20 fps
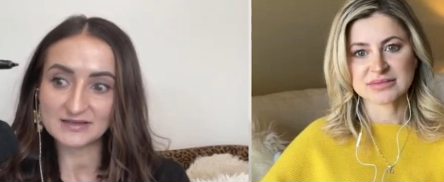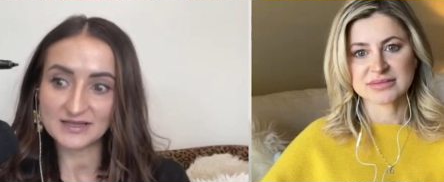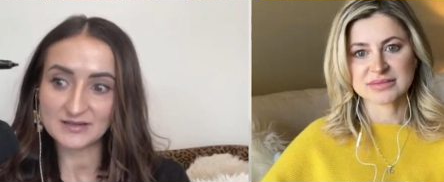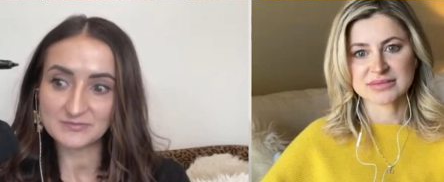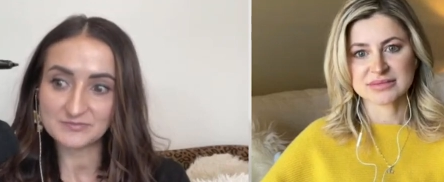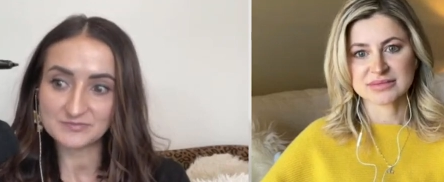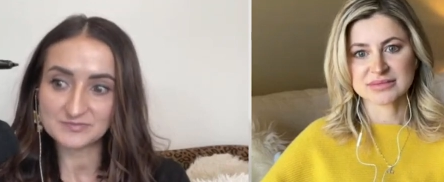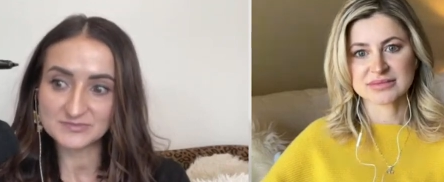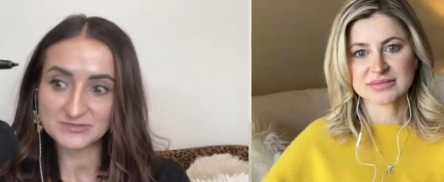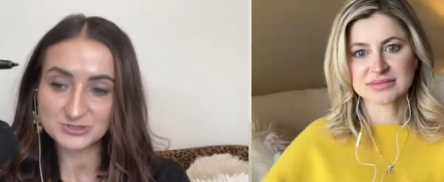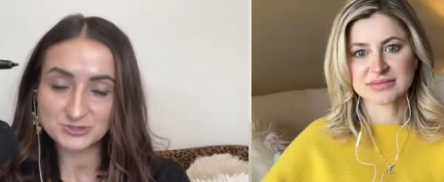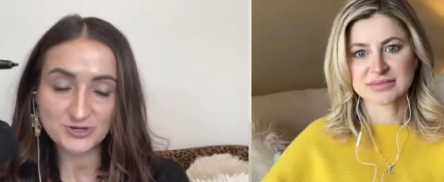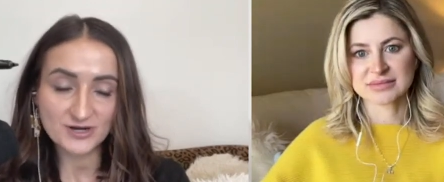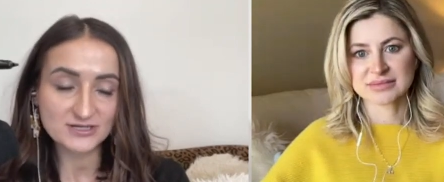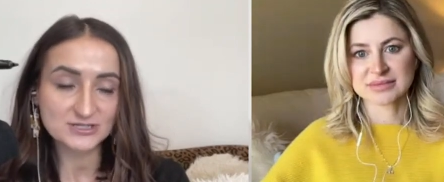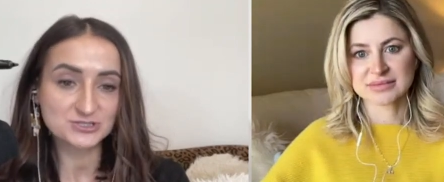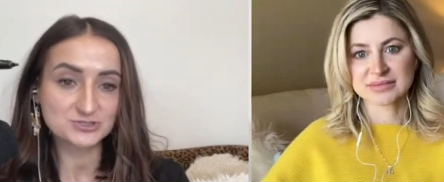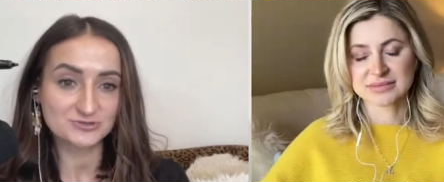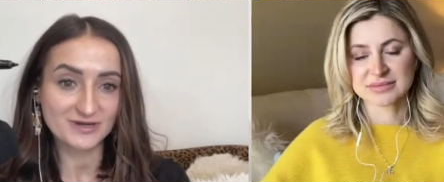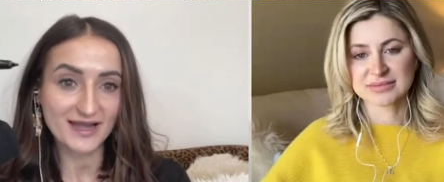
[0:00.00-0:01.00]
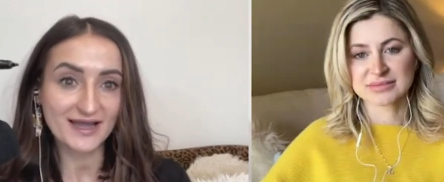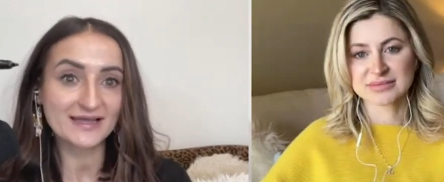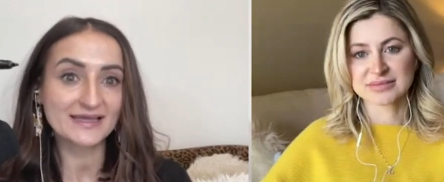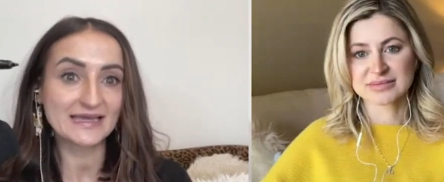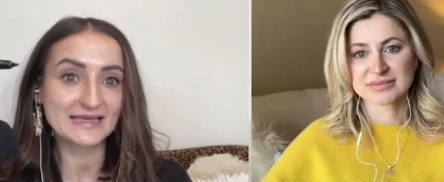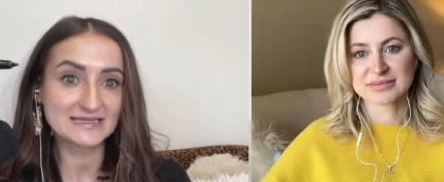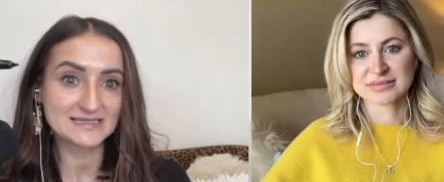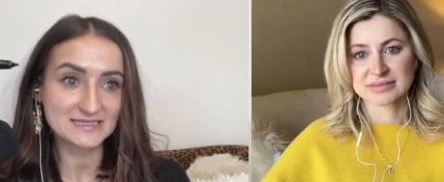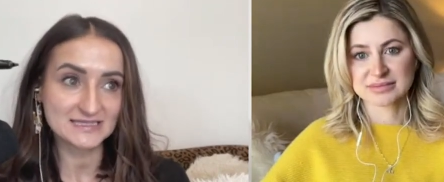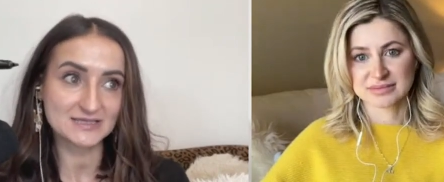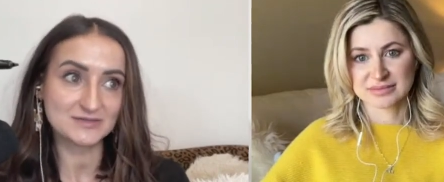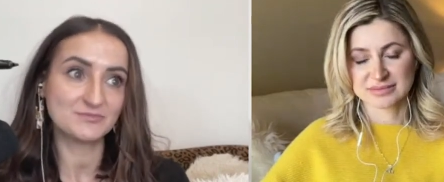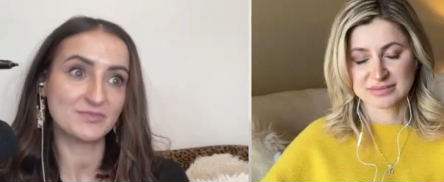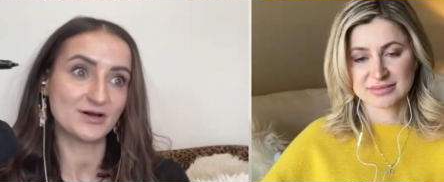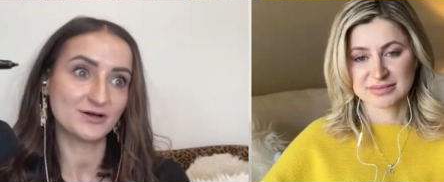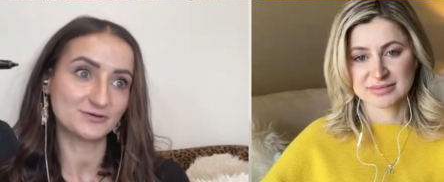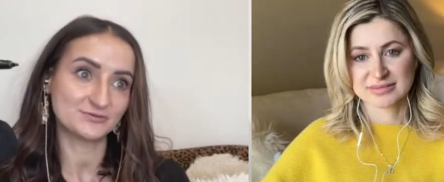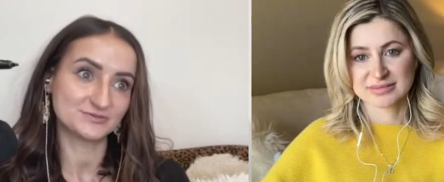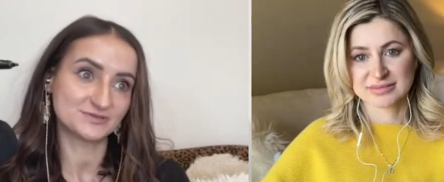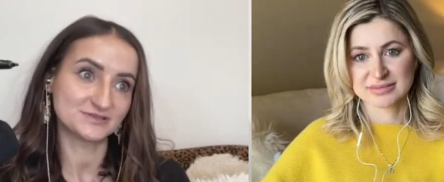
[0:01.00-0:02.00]
Speaker 1: a tra- drag a
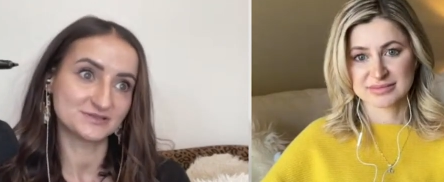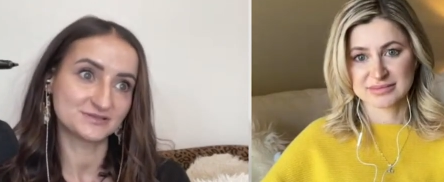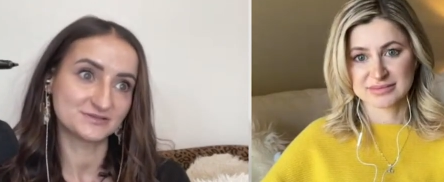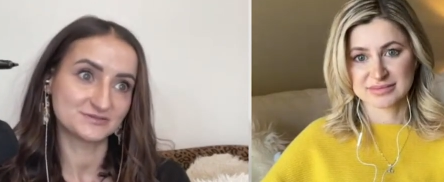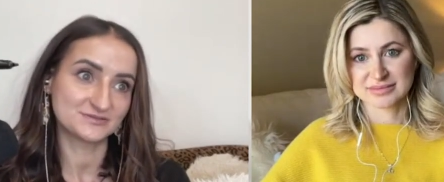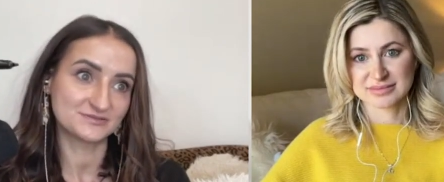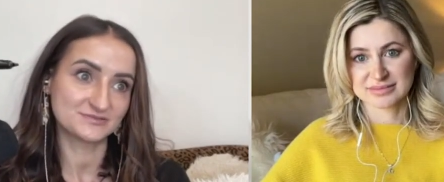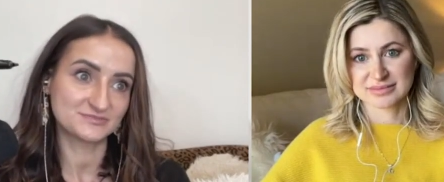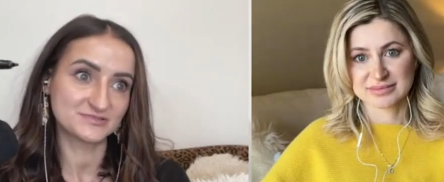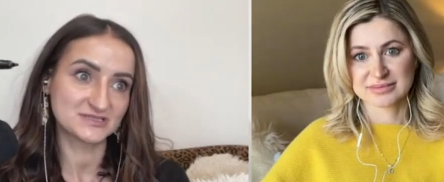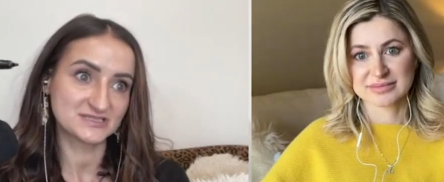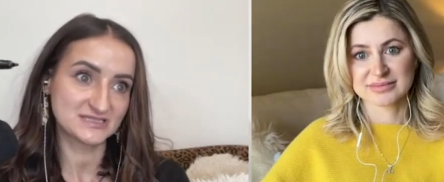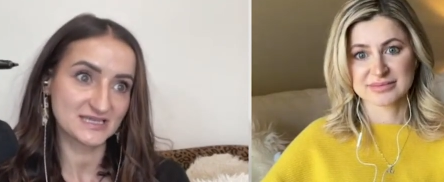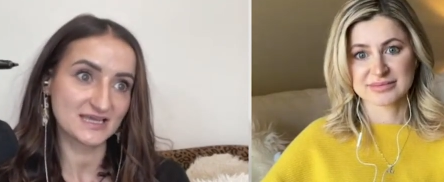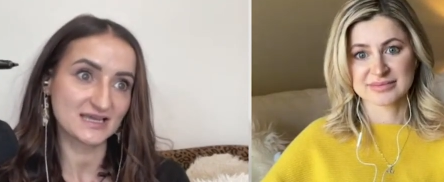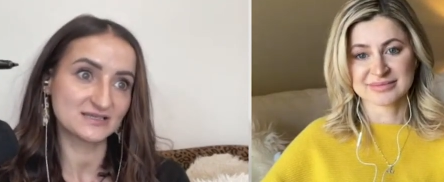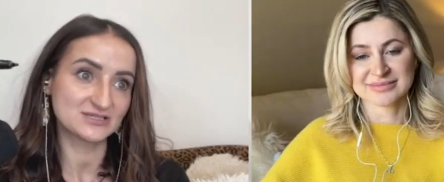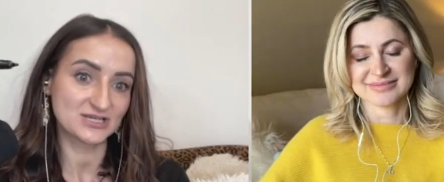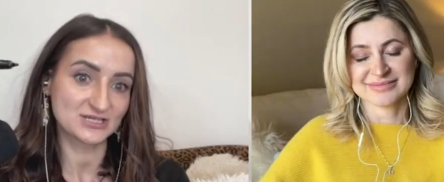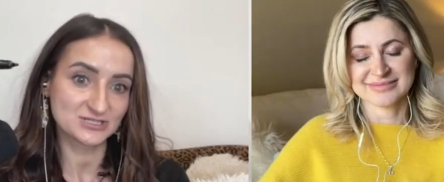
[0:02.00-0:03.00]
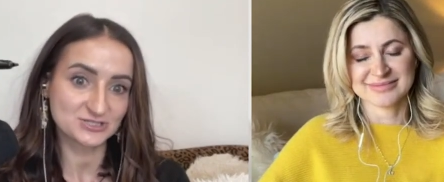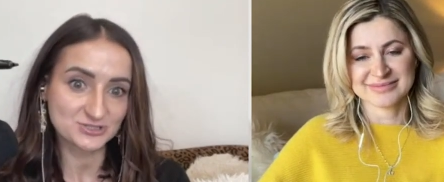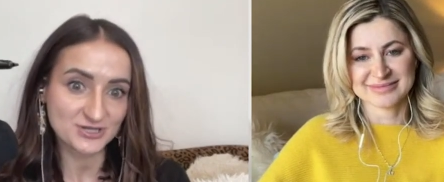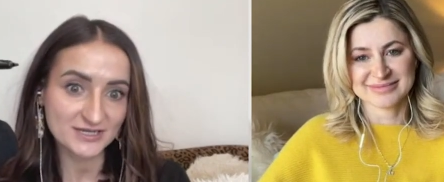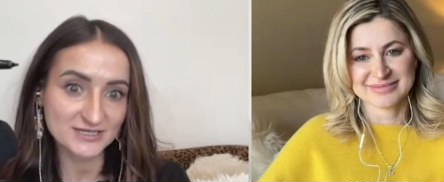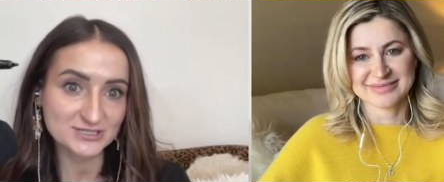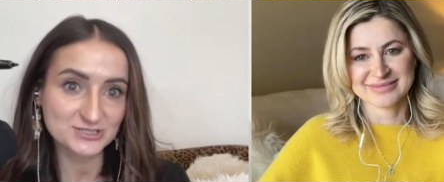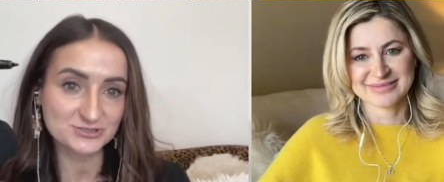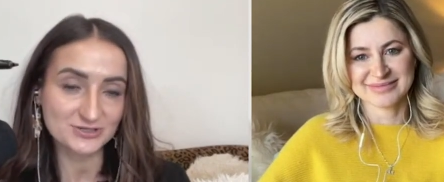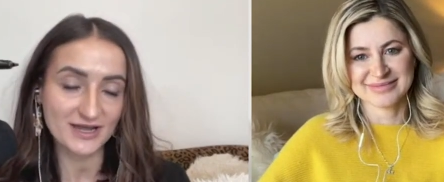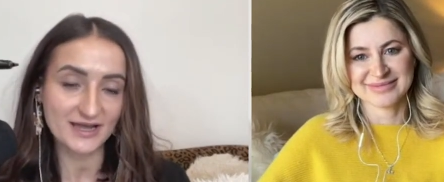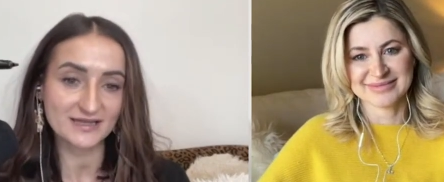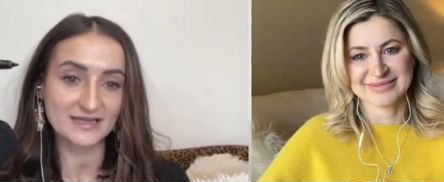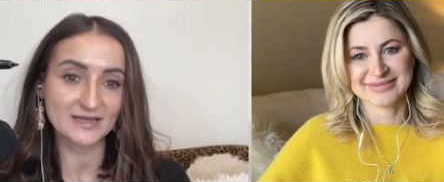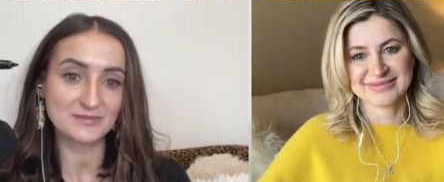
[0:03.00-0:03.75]
T-bone St- to try to drag a